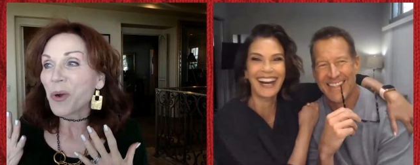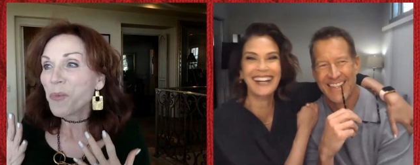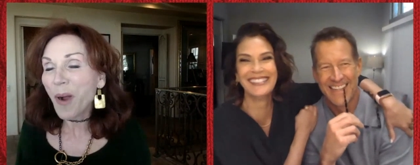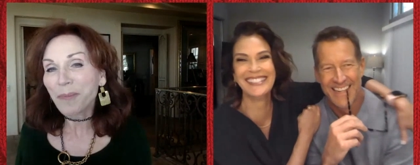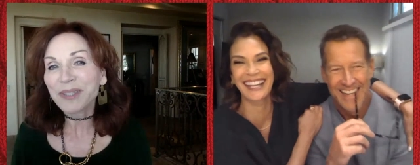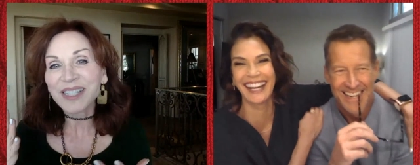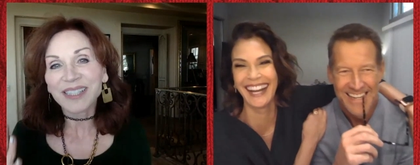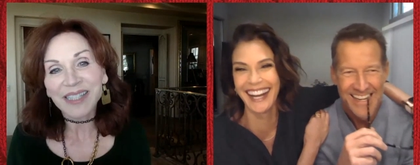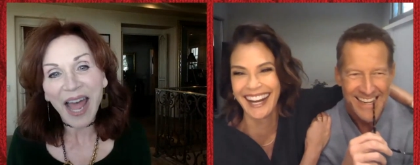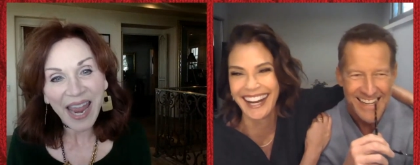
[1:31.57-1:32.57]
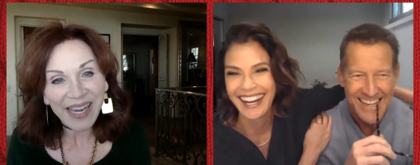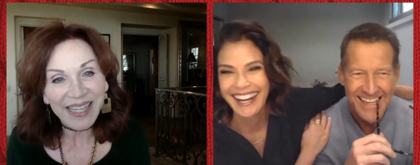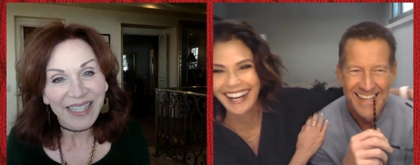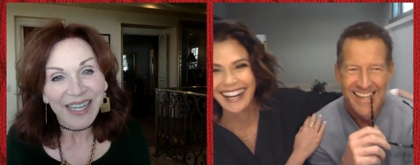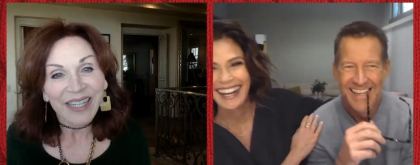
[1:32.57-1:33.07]
Speaker 1: So what
Speaker 2: was it
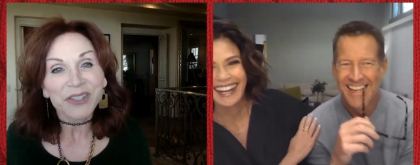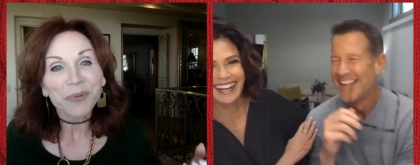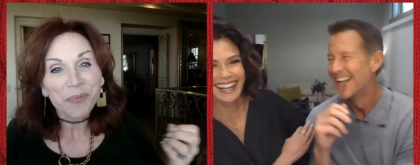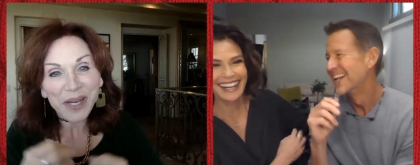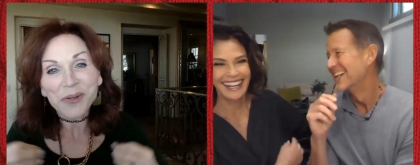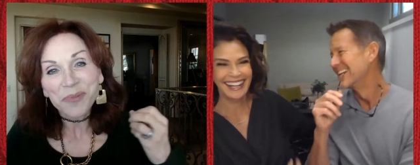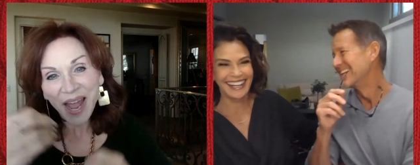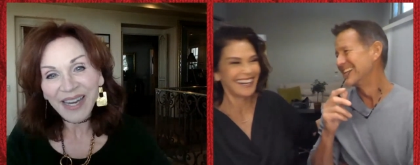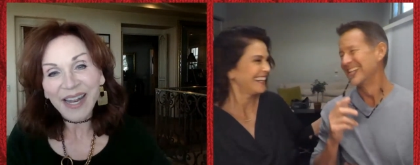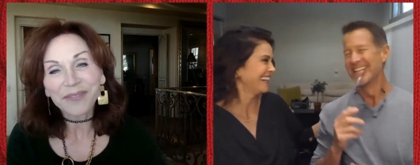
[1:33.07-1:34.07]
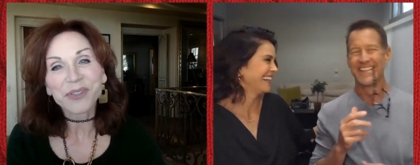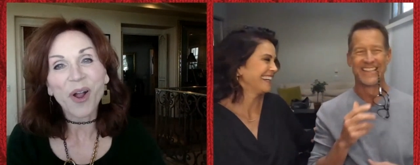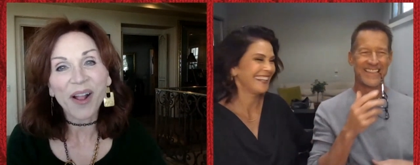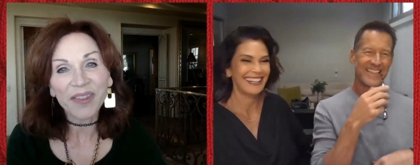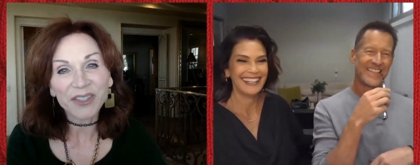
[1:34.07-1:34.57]
like to reunite after
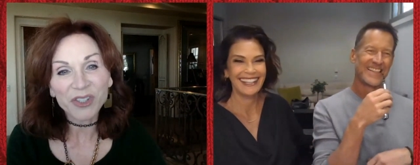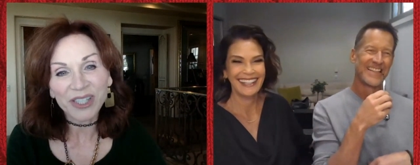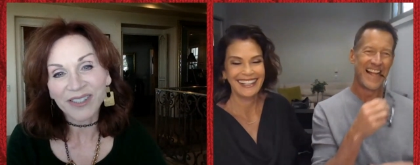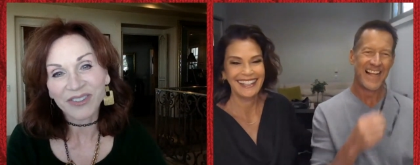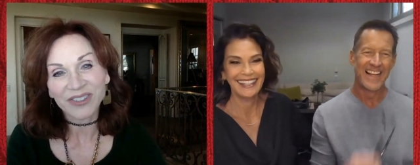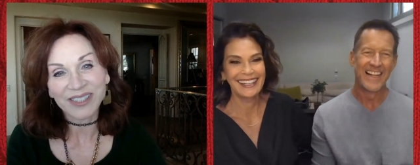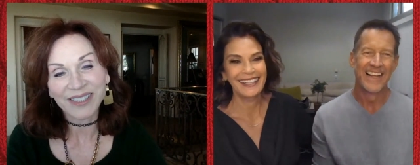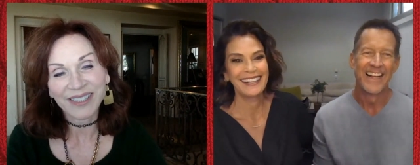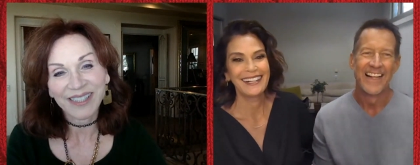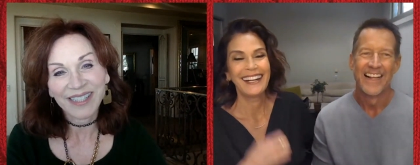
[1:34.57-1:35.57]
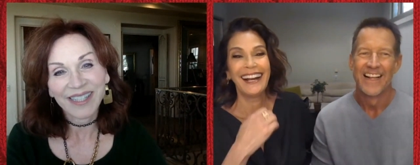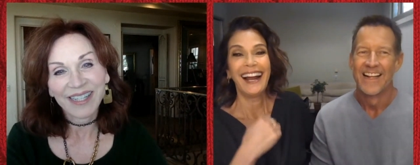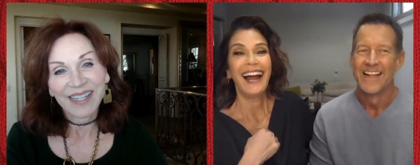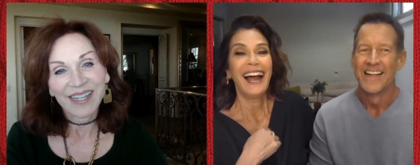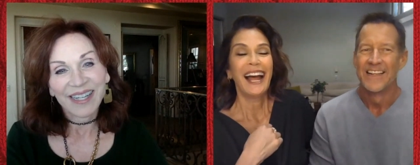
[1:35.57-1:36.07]
all these years?
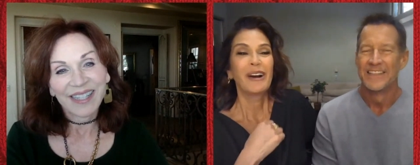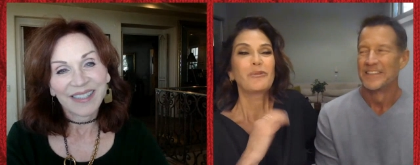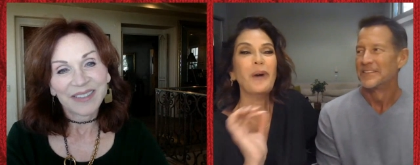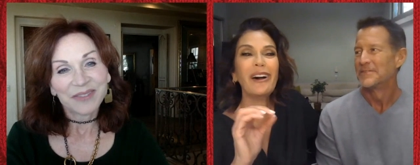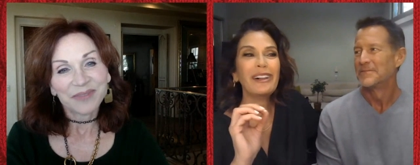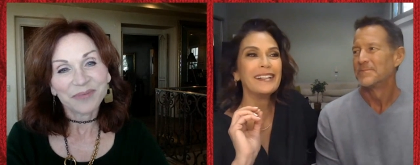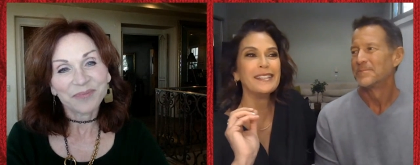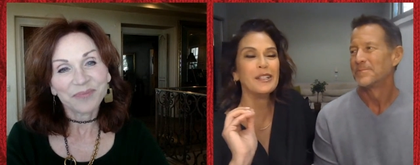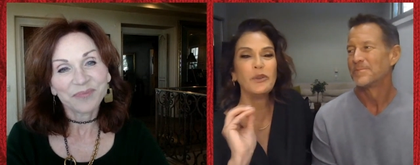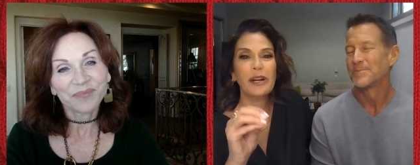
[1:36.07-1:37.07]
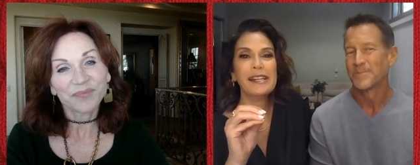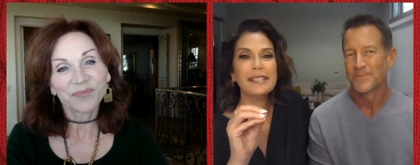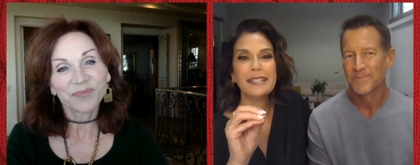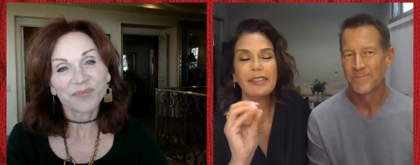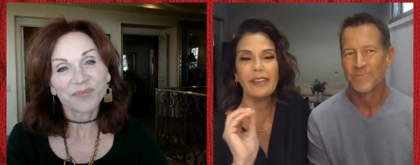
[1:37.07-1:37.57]
Well, it's a
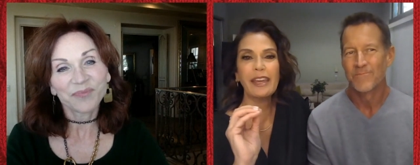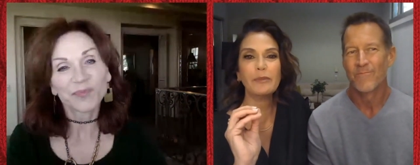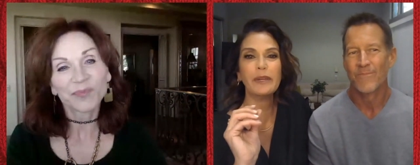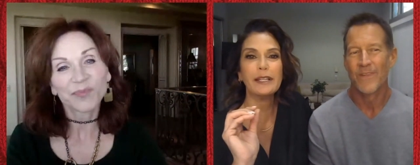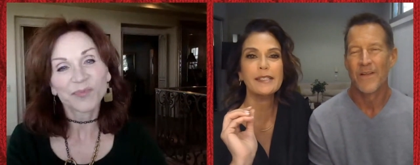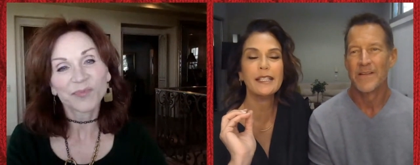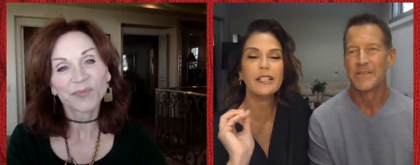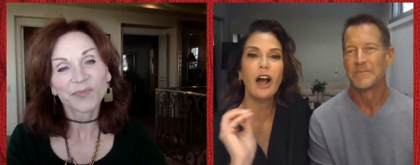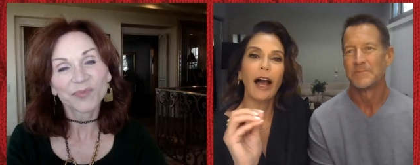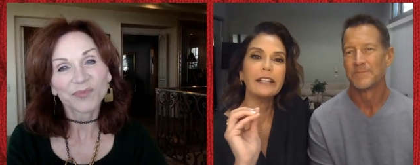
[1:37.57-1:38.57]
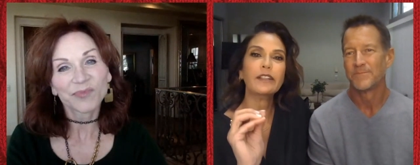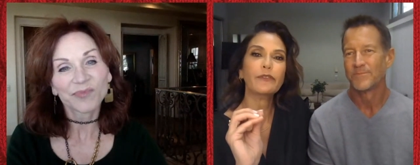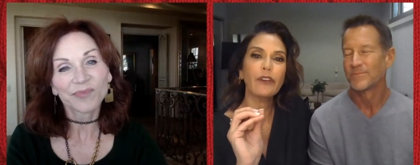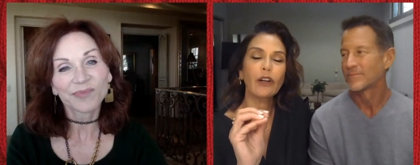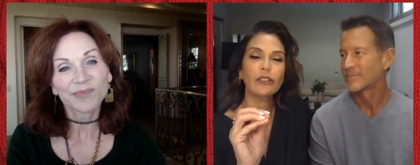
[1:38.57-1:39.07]
crazy thing because it kind
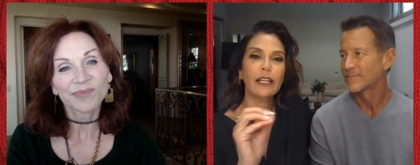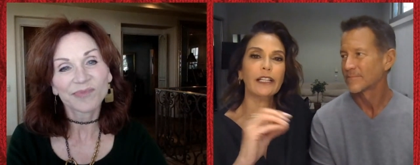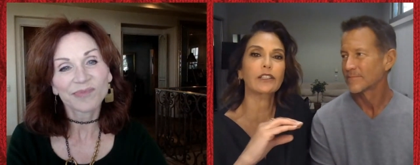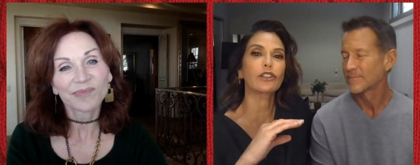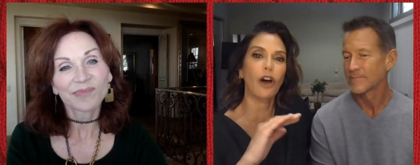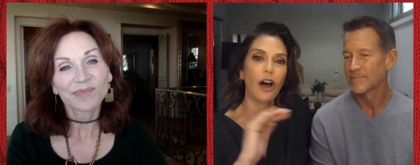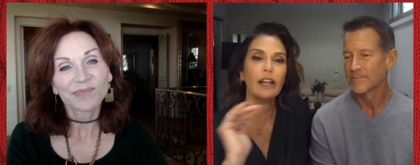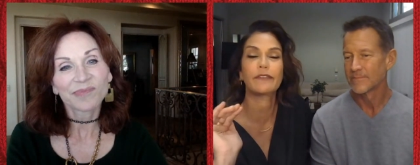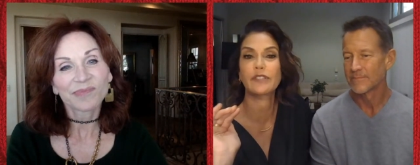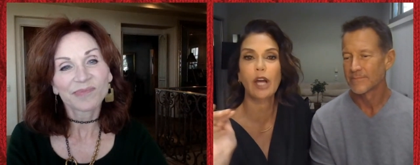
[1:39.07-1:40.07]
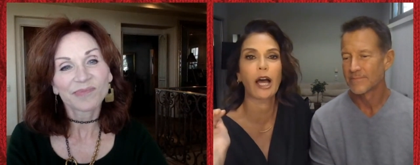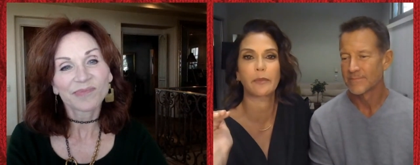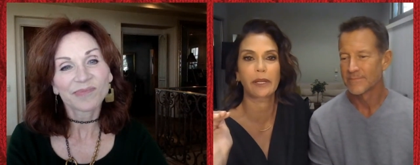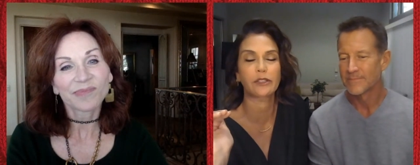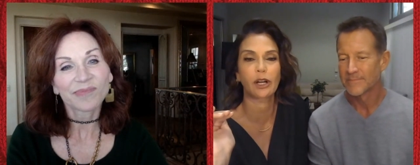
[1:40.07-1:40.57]
of felt like a lot of
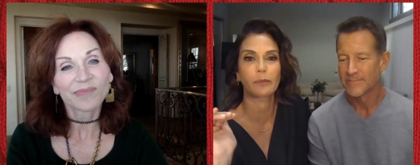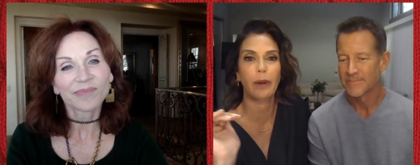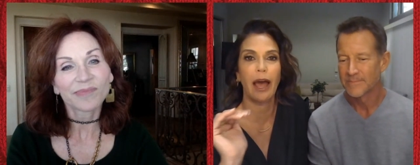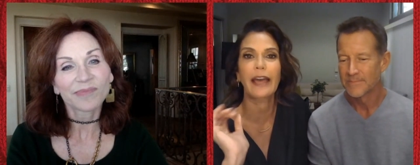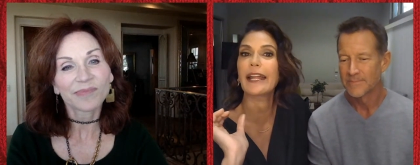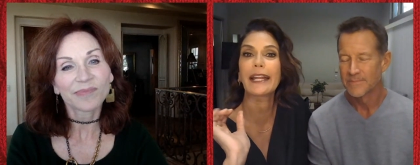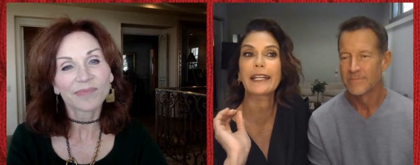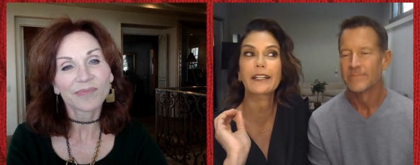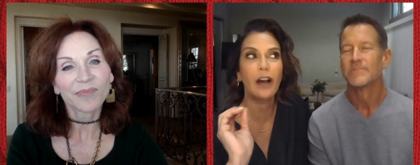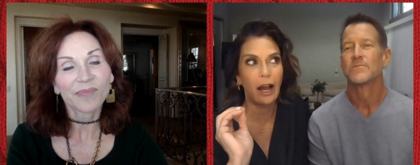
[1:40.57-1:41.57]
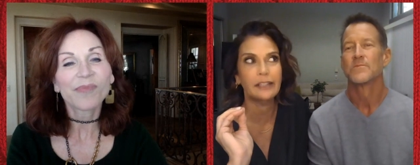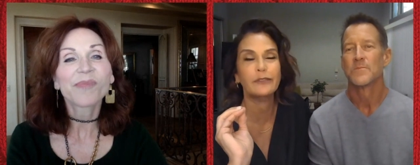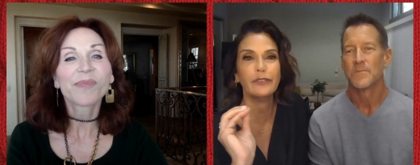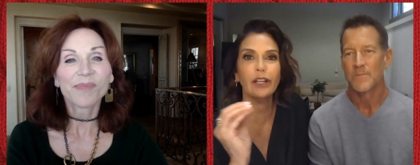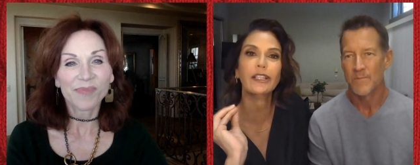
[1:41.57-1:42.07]
time had gone by and it
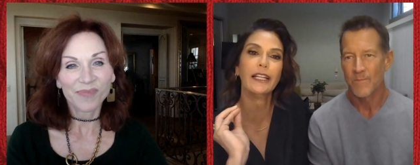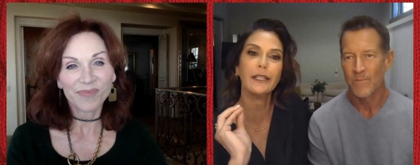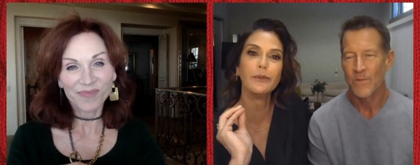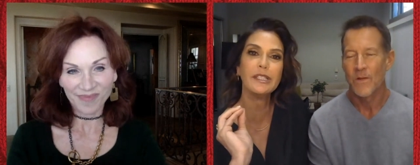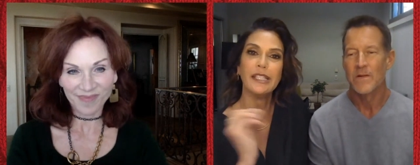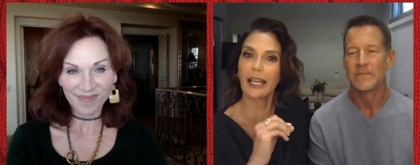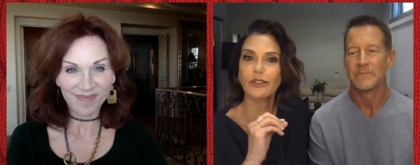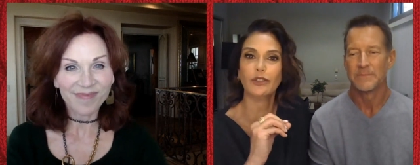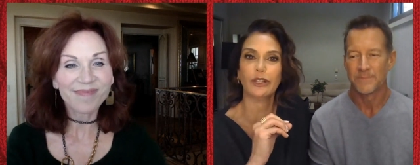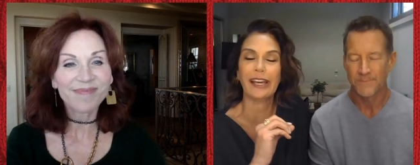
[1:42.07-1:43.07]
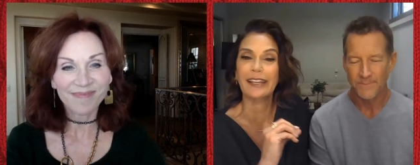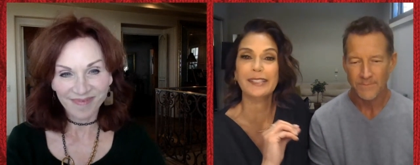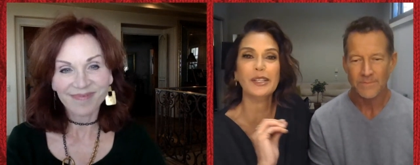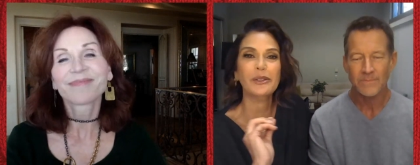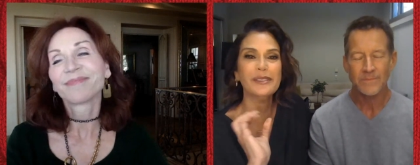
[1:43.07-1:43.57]
kind of felt like it was
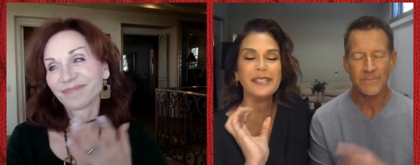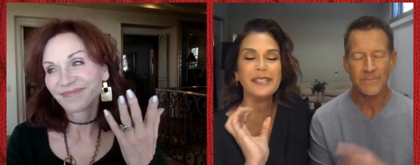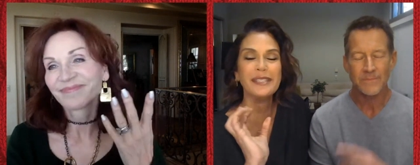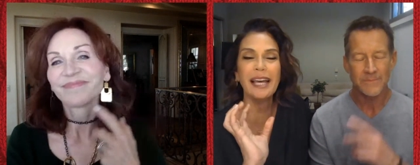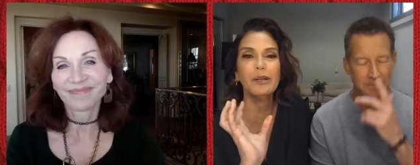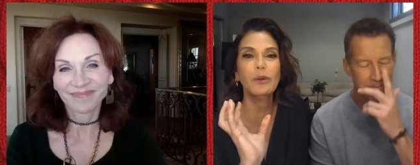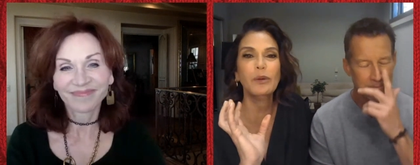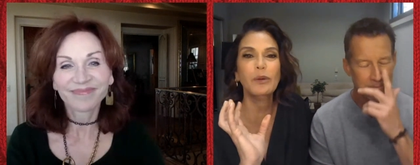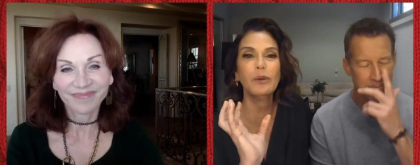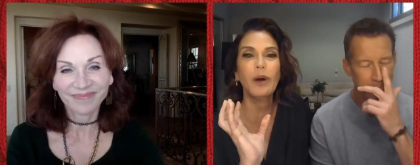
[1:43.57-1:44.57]
yesterday. So, is that, I